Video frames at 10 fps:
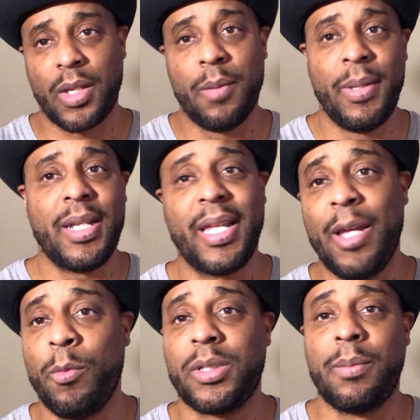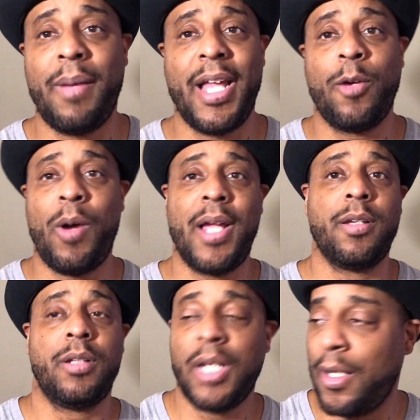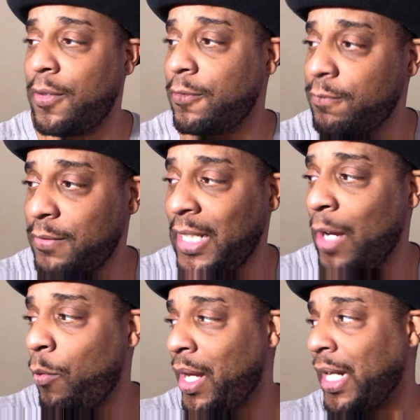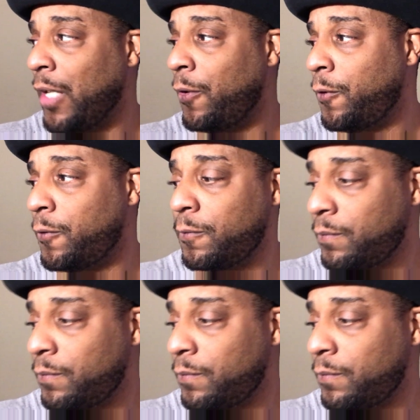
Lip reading: Meant to get with somebody while you're young, not while they're old.